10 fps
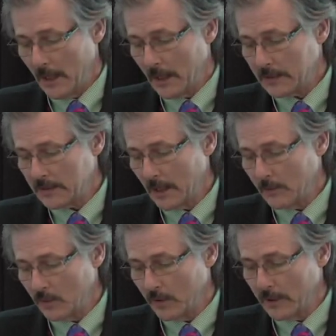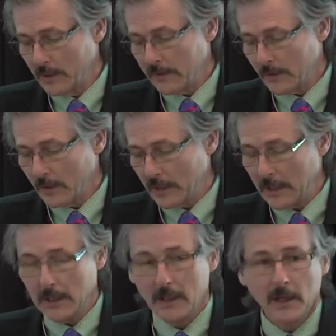uh, some 20 to
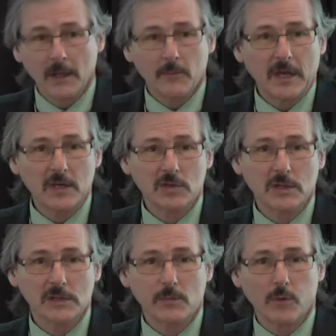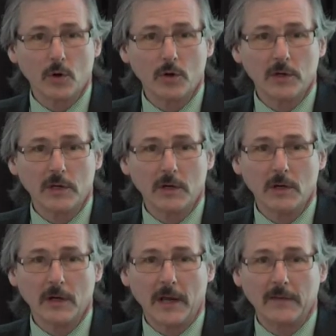30 patients per year.